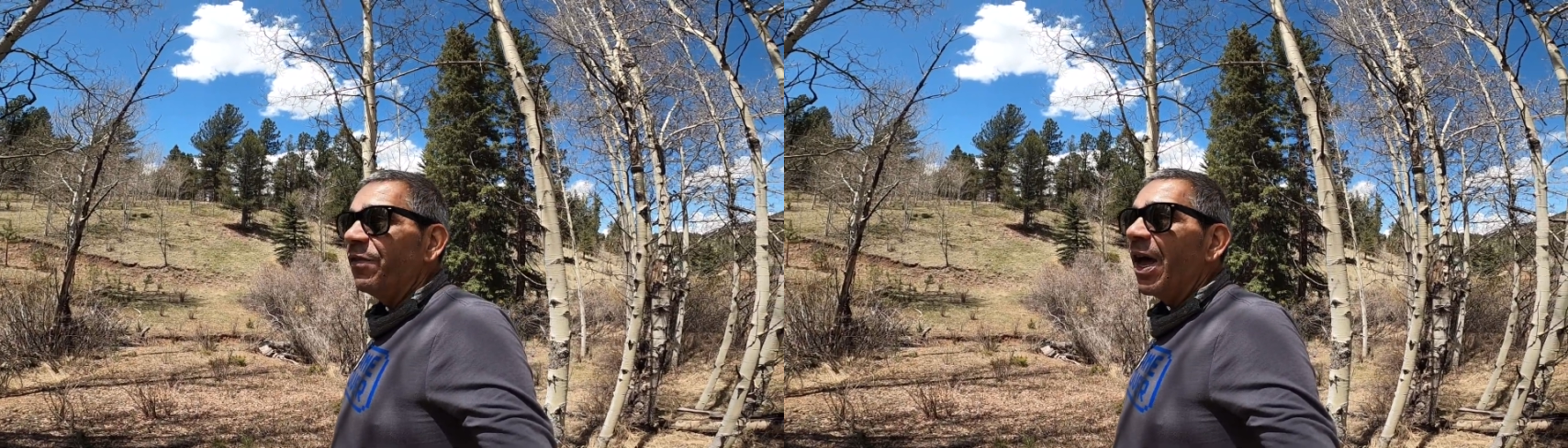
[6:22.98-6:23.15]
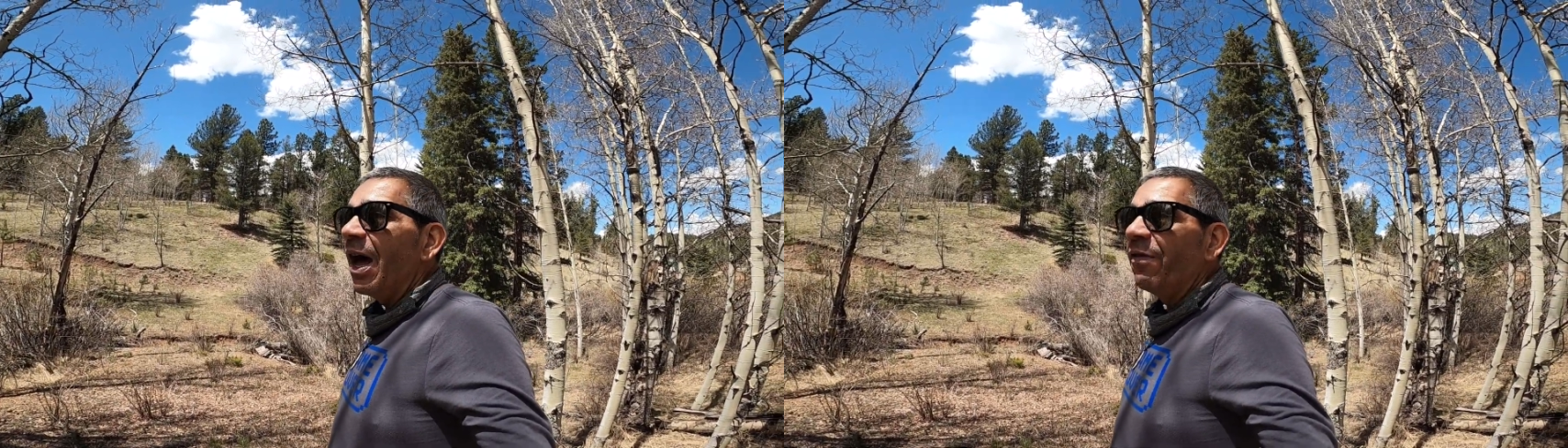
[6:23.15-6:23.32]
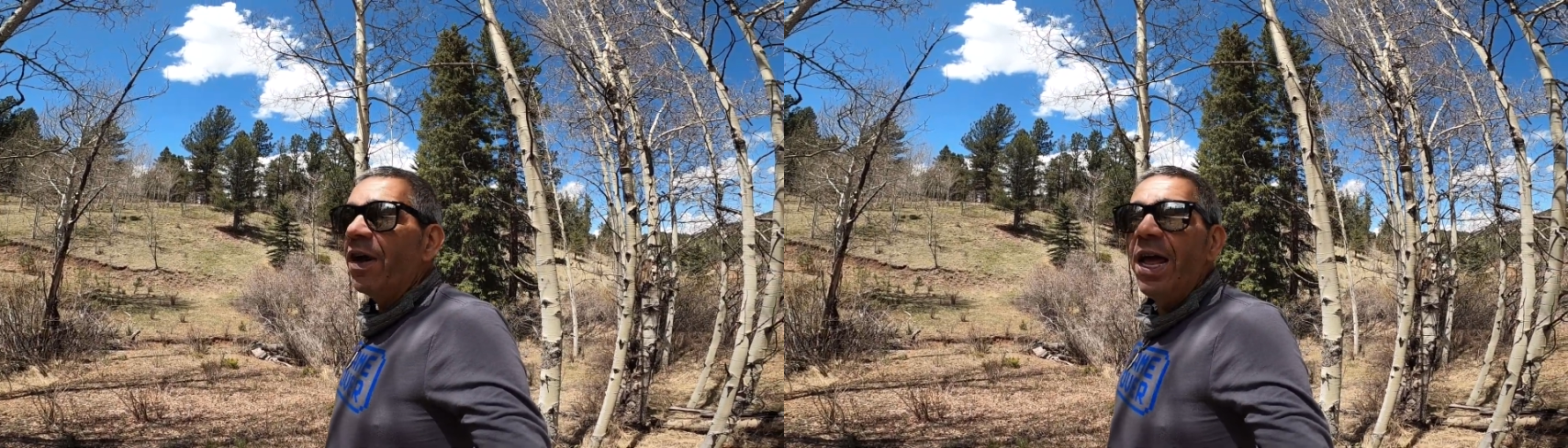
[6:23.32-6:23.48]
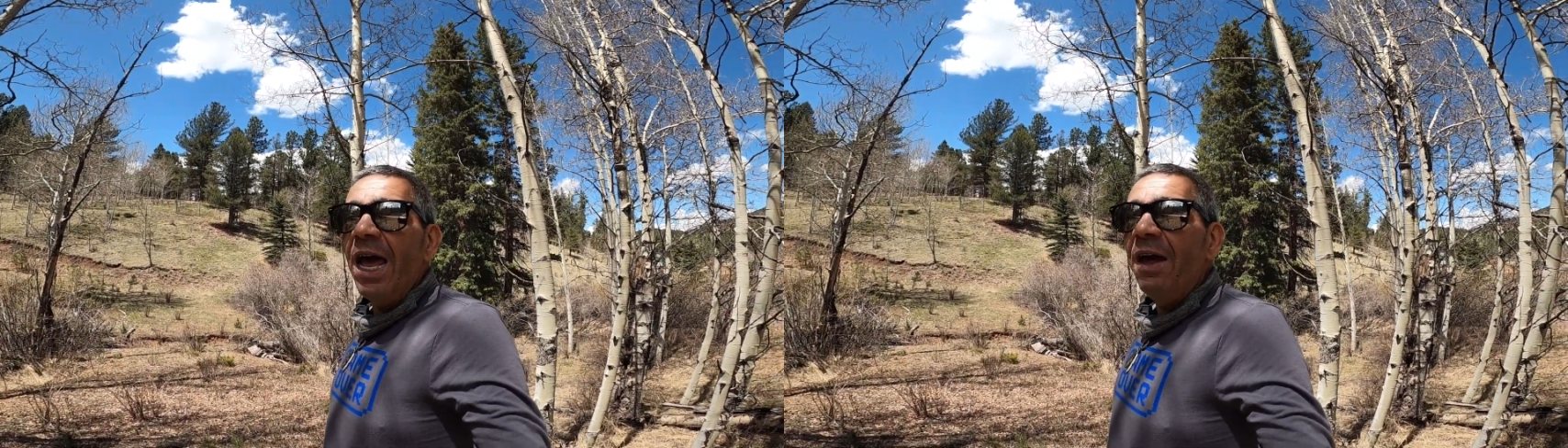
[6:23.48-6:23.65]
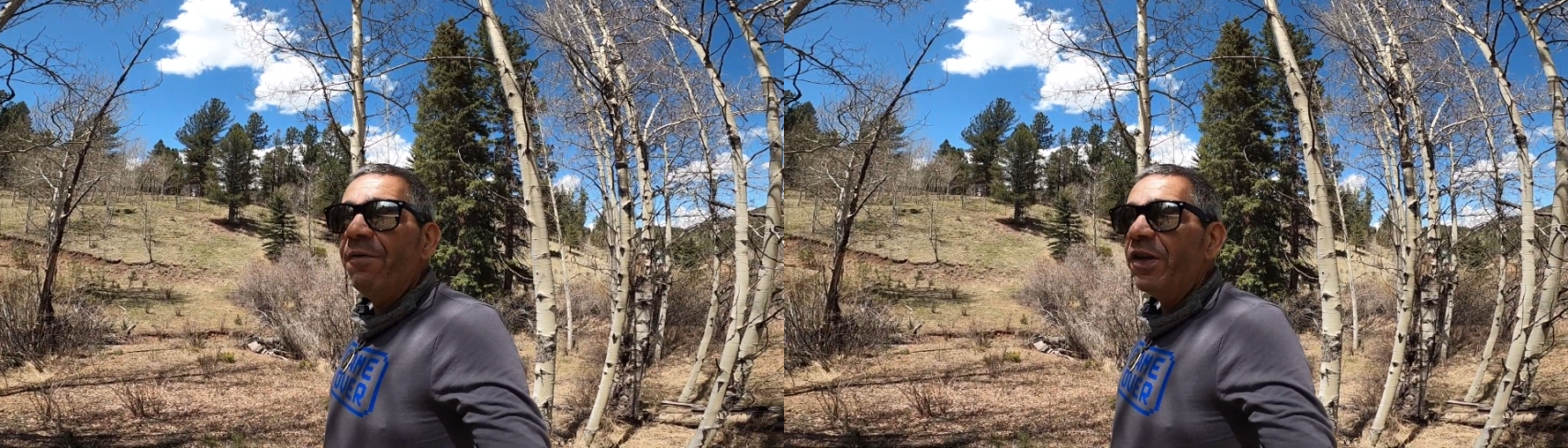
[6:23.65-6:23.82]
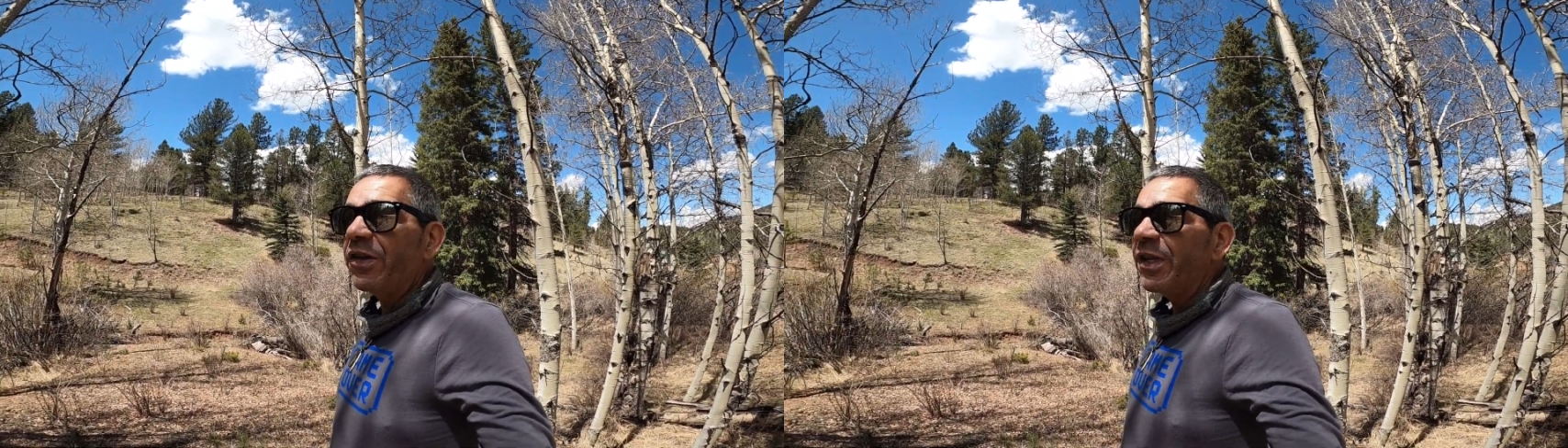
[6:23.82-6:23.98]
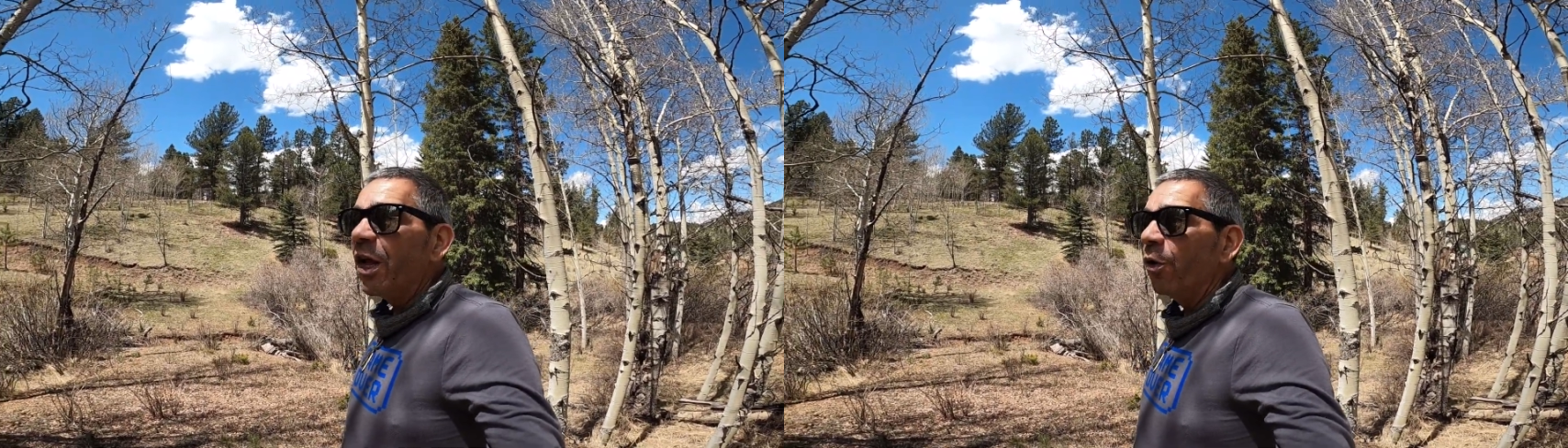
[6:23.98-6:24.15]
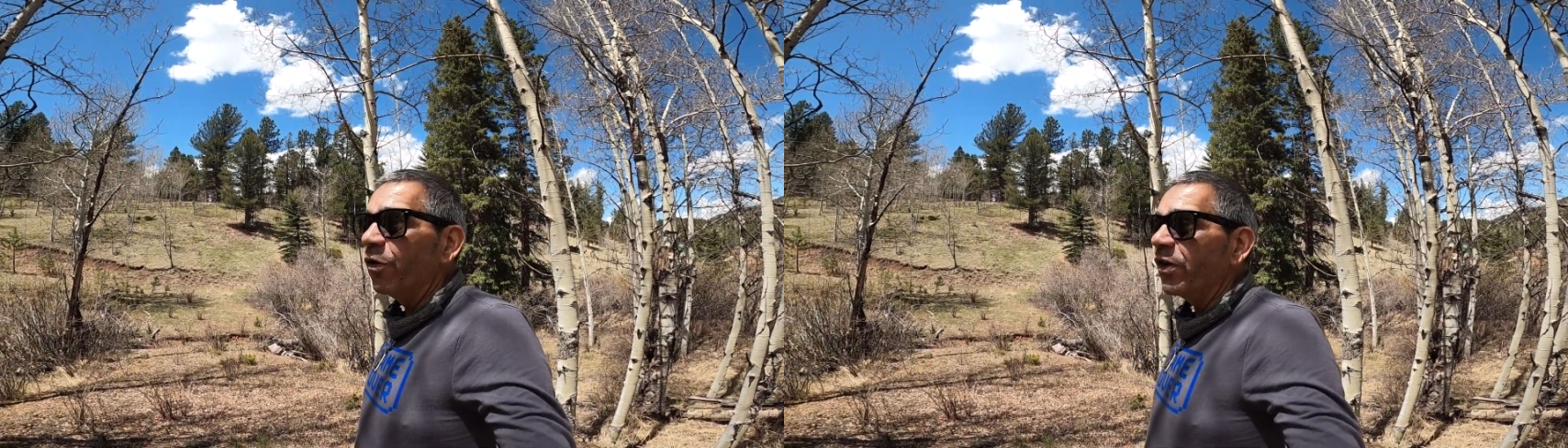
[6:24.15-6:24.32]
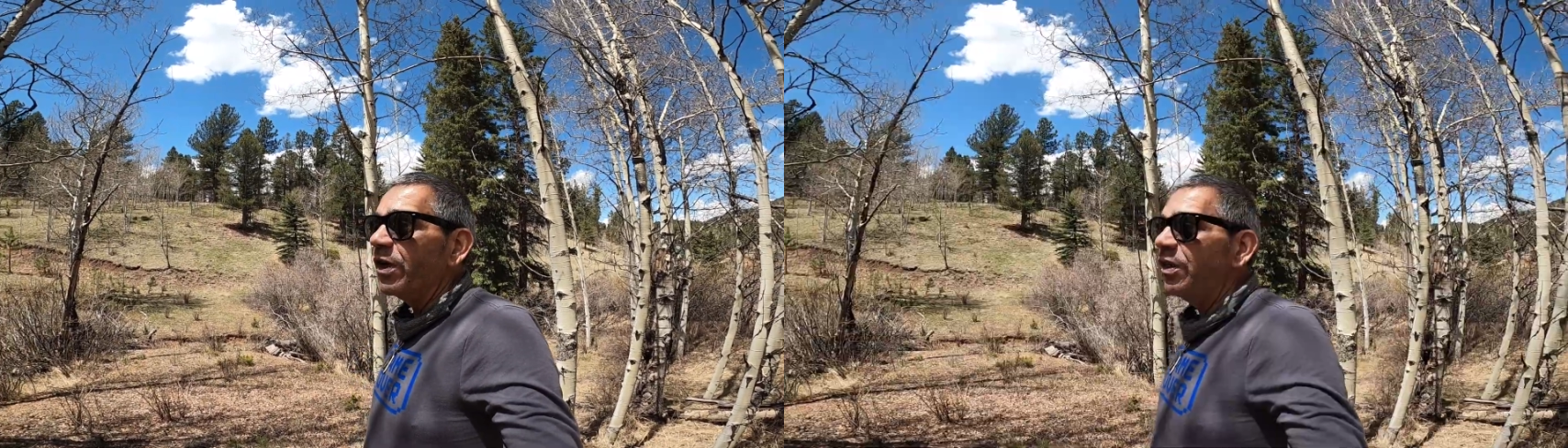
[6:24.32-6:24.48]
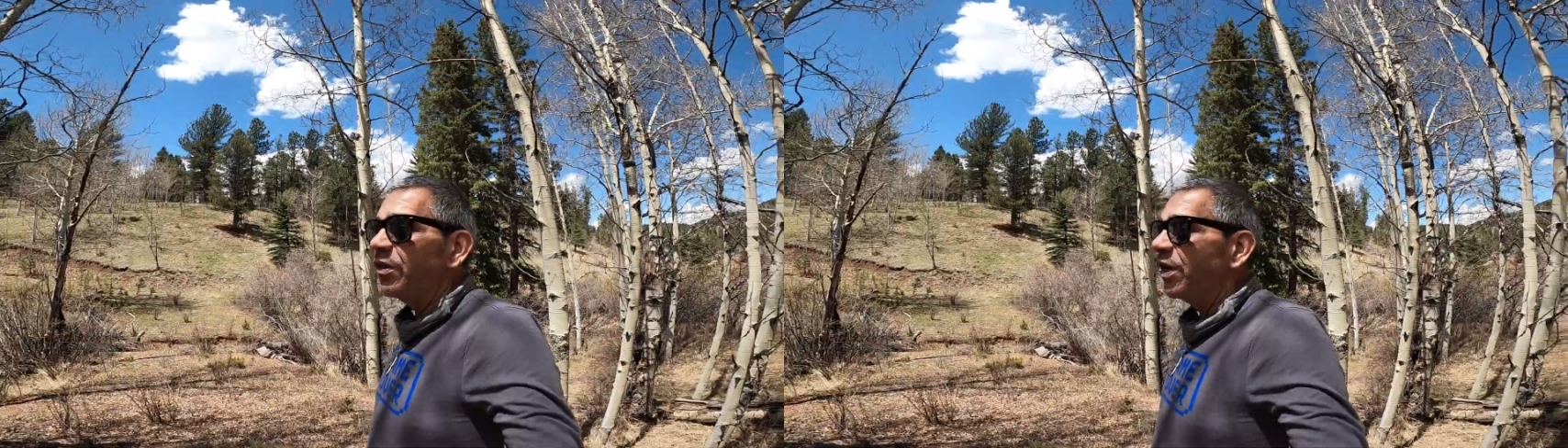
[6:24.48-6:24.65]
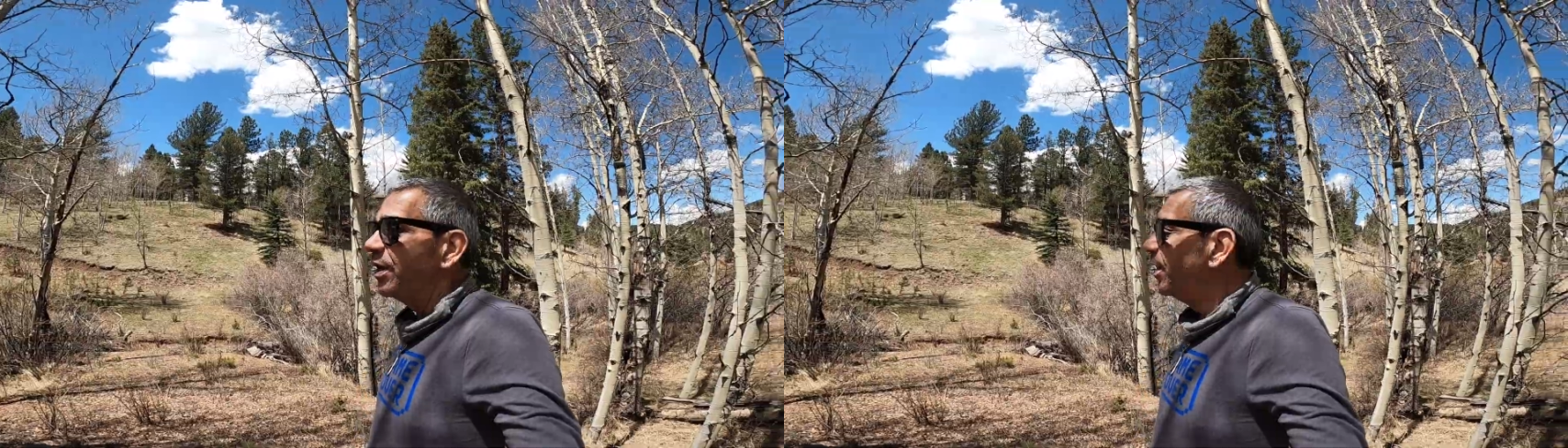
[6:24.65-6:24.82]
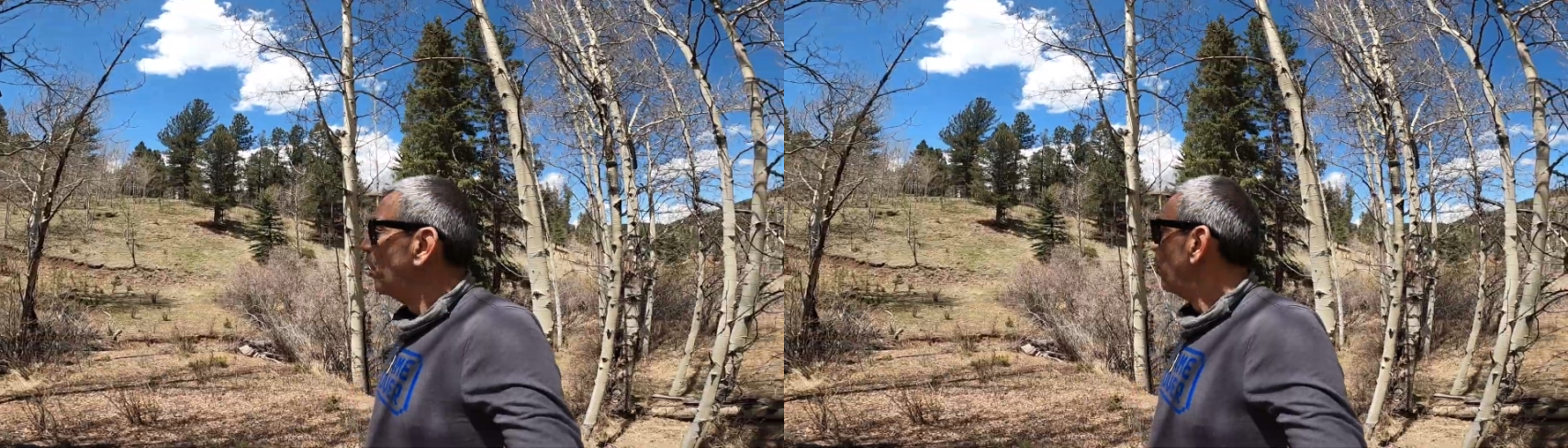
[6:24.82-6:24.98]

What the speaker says: if you have a heavy snow season